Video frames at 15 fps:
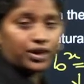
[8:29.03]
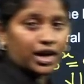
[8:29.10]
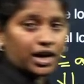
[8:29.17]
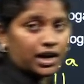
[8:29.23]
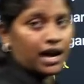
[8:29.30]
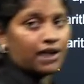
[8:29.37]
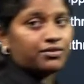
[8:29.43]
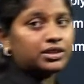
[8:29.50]
are
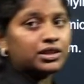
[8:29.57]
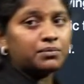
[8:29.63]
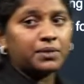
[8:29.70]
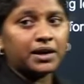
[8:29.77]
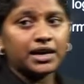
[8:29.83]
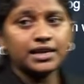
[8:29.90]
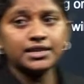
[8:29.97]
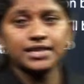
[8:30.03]
having the
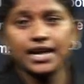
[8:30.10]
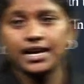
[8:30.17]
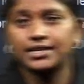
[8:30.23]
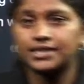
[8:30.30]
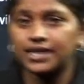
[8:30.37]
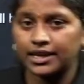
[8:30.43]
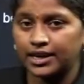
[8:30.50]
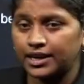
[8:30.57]
base as
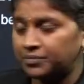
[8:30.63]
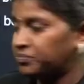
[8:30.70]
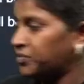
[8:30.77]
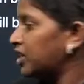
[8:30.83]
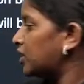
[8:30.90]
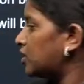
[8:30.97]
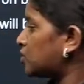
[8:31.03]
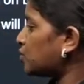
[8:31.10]
the e.
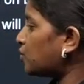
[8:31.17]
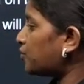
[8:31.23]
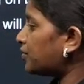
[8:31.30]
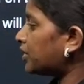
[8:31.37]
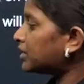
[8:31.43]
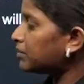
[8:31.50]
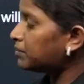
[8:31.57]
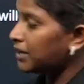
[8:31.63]
So for
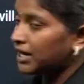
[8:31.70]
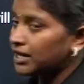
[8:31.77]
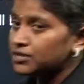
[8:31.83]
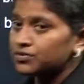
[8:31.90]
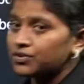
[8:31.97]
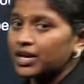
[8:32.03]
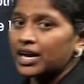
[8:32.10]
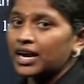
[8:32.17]
the base
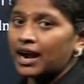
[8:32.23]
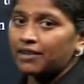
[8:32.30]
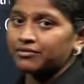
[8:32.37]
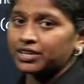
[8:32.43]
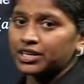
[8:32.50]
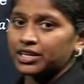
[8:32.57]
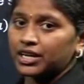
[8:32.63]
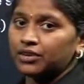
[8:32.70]
we are
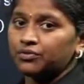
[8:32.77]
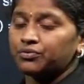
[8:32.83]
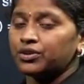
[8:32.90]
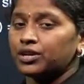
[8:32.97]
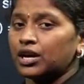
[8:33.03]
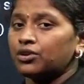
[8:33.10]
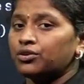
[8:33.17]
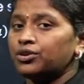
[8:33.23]
having e, we
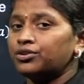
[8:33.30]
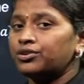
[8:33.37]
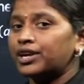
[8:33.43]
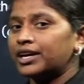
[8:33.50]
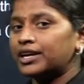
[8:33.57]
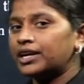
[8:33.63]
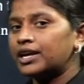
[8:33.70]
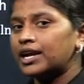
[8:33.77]
are going to
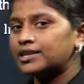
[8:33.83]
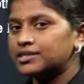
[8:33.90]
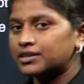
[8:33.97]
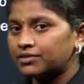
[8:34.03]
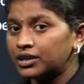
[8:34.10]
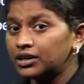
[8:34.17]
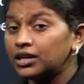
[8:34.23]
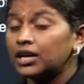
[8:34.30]
take it as our